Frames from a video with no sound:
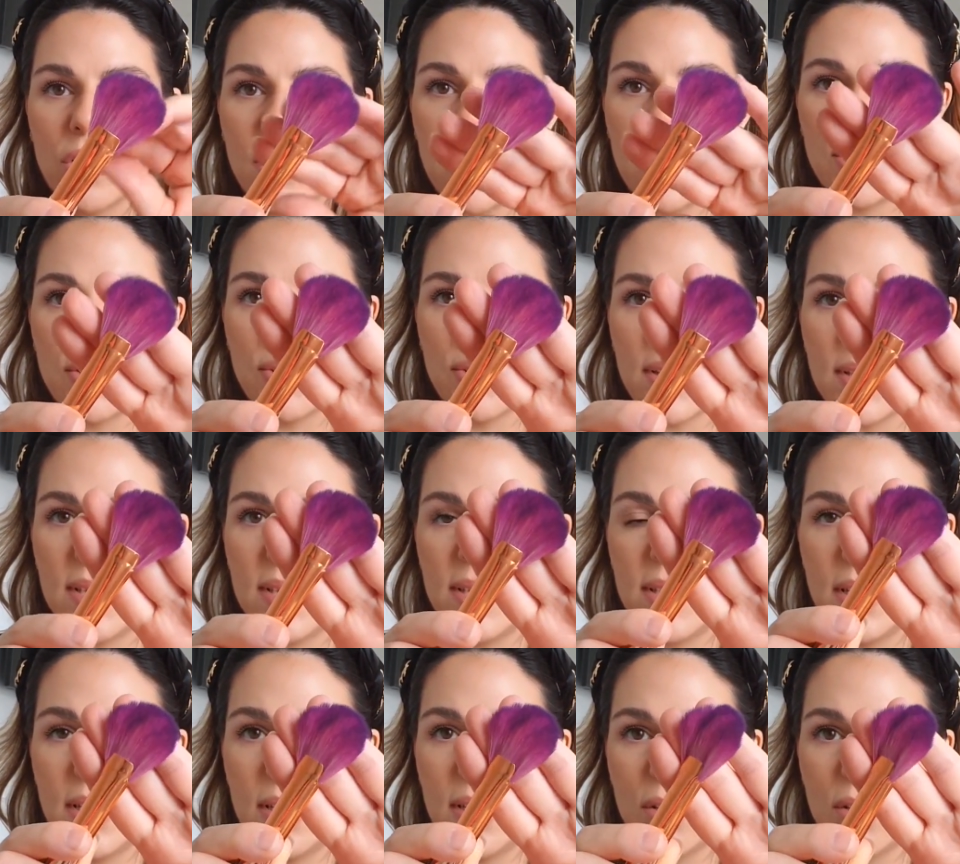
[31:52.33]
As you can
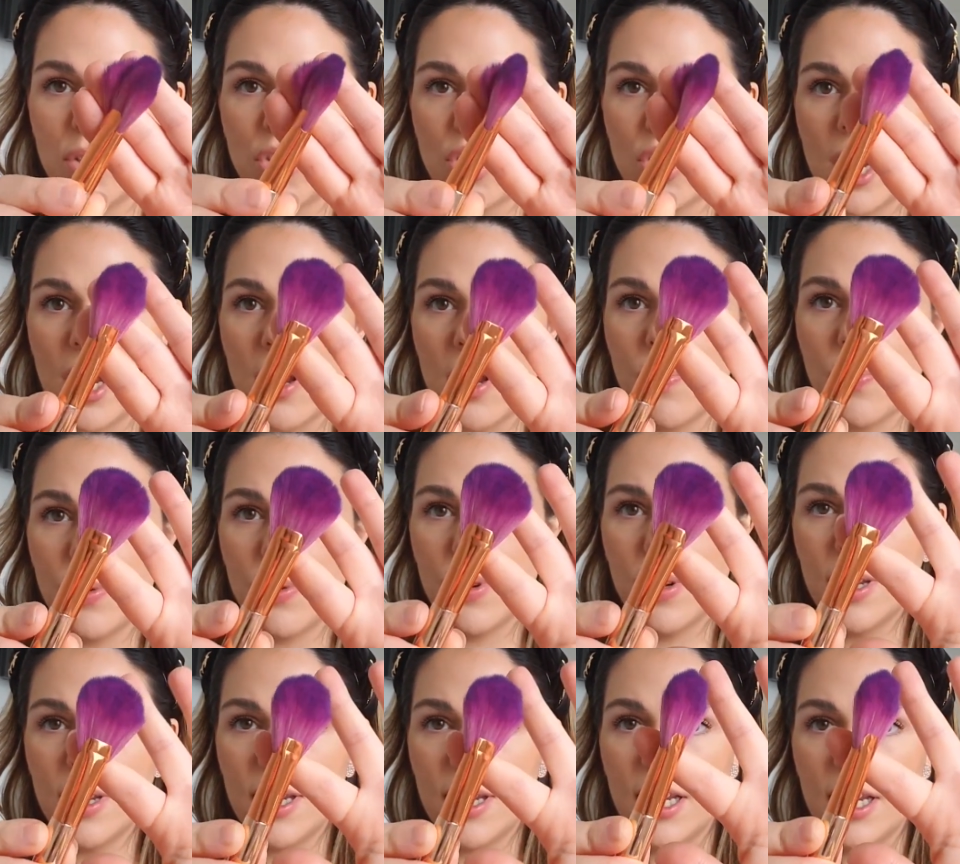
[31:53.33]
see, the shape
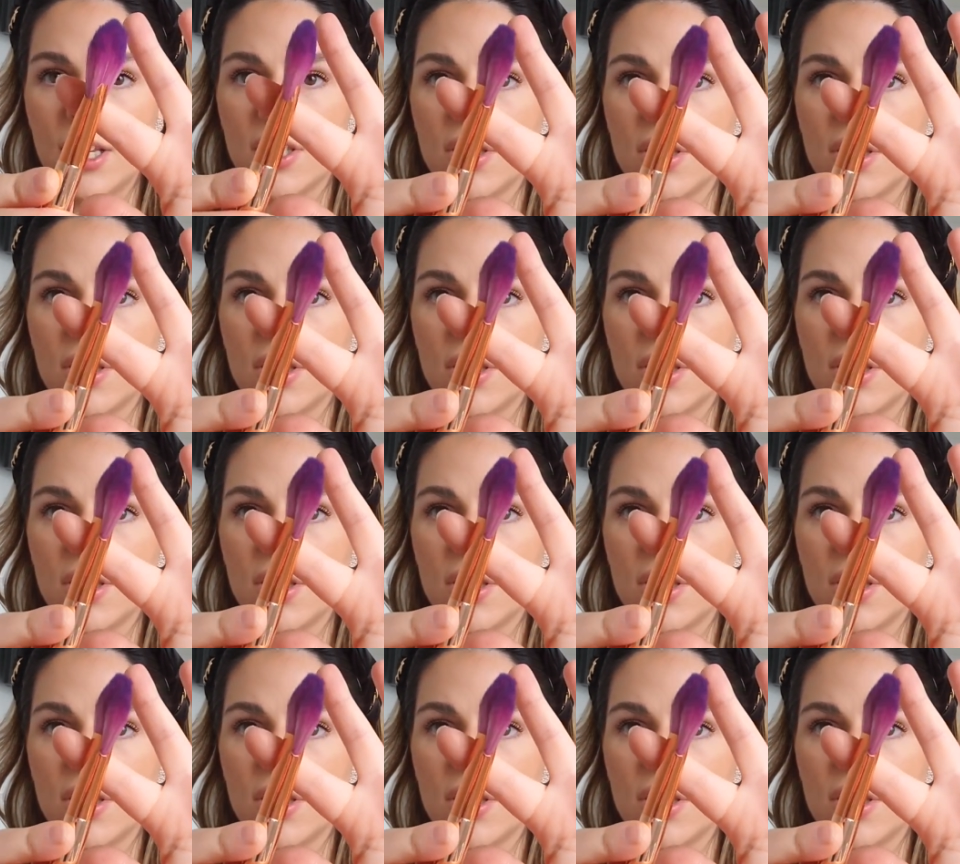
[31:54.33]
is